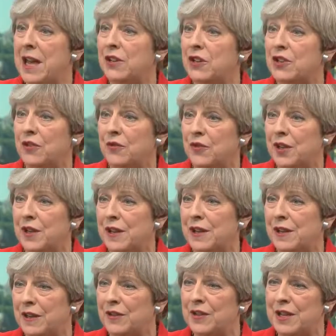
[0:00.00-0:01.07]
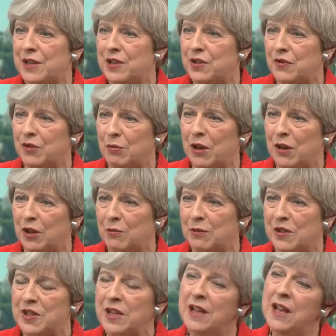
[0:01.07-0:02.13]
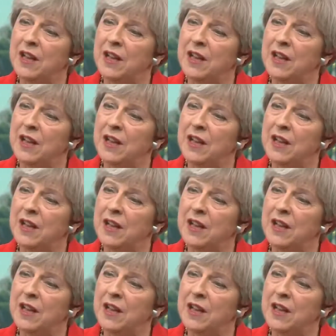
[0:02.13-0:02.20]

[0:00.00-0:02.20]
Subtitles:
end of the Parliament.